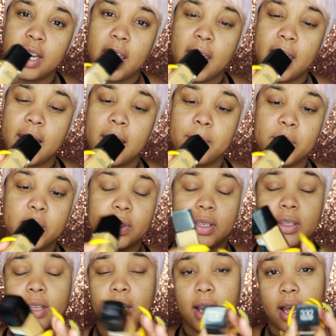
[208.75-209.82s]
and I'm
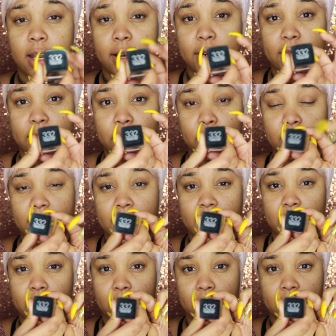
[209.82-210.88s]
using the color
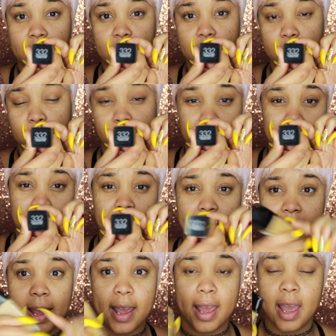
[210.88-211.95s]
332
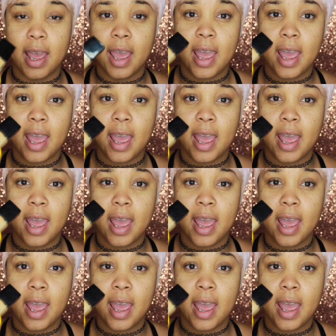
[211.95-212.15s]
today,